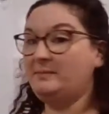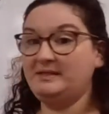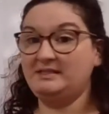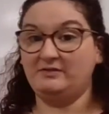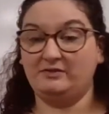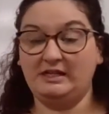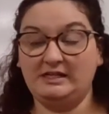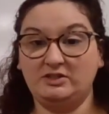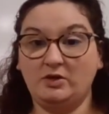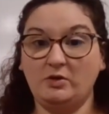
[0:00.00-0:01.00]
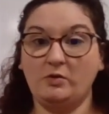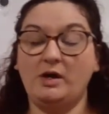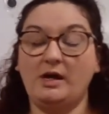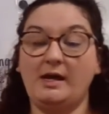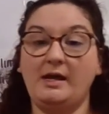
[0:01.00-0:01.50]
not be different.
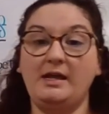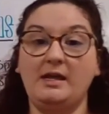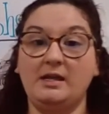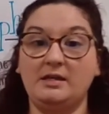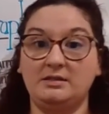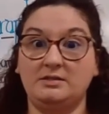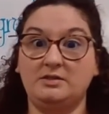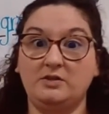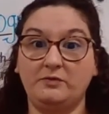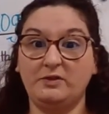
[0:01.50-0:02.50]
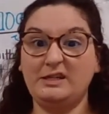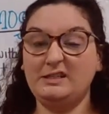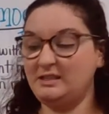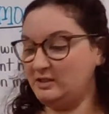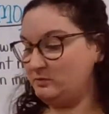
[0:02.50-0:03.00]
So for
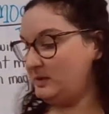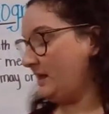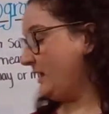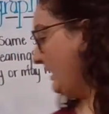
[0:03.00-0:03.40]
instance, we